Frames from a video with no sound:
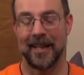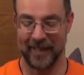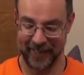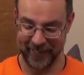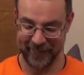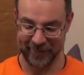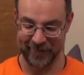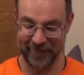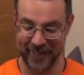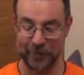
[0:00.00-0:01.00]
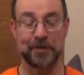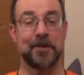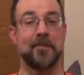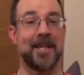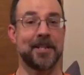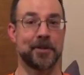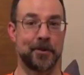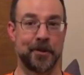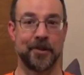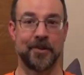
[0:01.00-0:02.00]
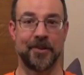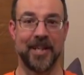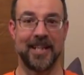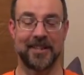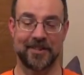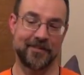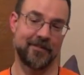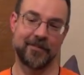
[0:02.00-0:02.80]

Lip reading: and they also make sure that